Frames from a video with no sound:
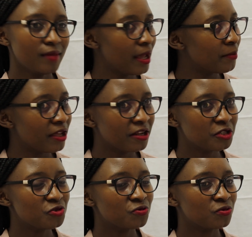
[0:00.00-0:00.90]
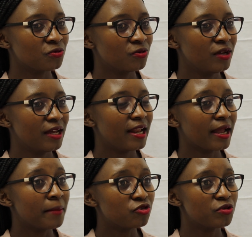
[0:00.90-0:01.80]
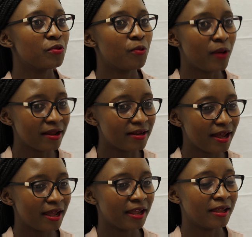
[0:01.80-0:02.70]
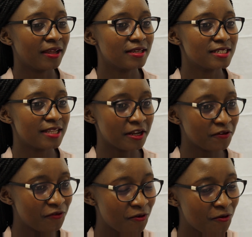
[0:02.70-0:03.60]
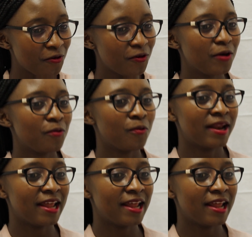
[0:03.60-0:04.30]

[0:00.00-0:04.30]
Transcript: I'm getting to, like, I'm doing what I studied for, what